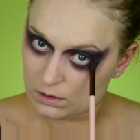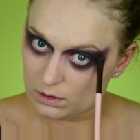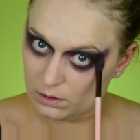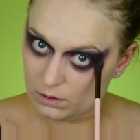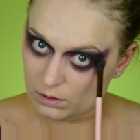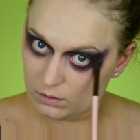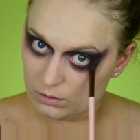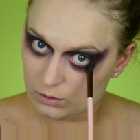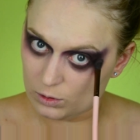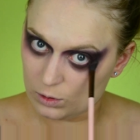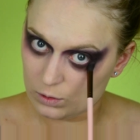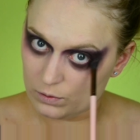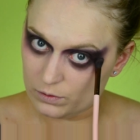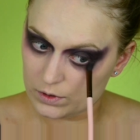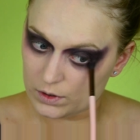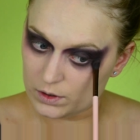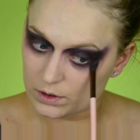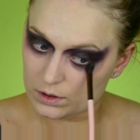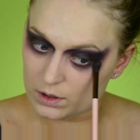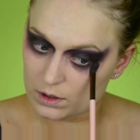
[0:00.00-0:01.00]
go
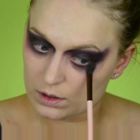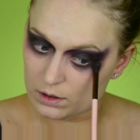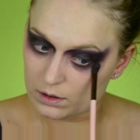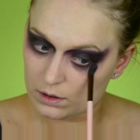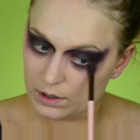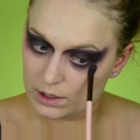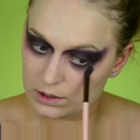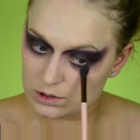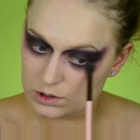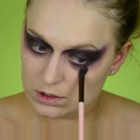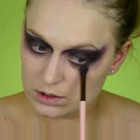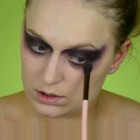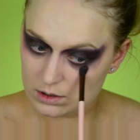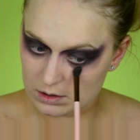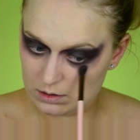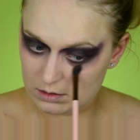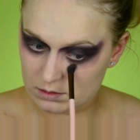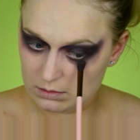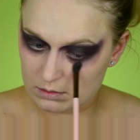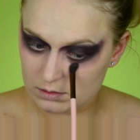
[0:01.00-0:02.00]
over the
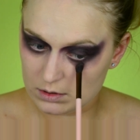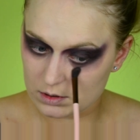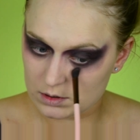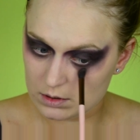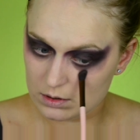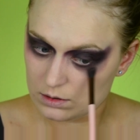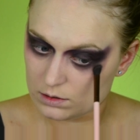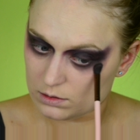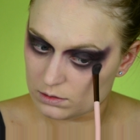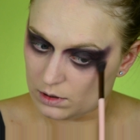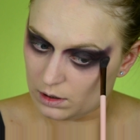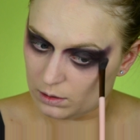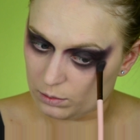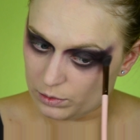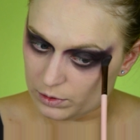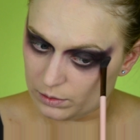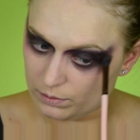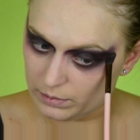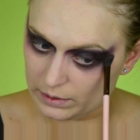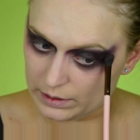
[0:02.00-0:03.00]
edges just to
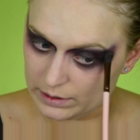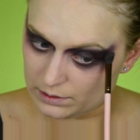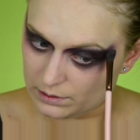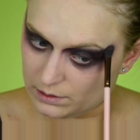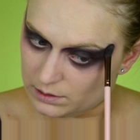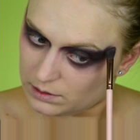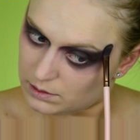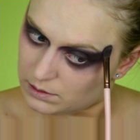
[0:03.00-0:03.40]
help it blend.